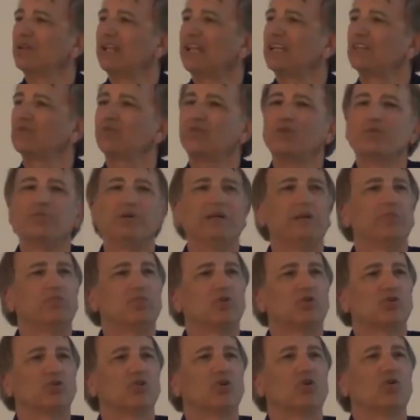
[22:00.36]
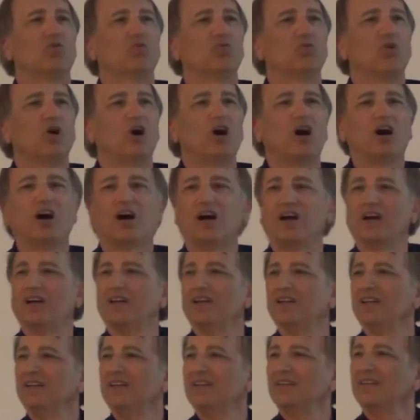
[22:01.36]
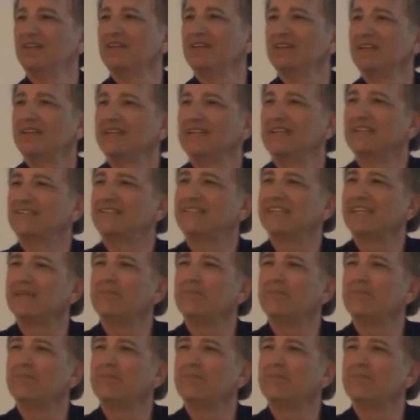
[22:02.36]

that's where people go wrong, is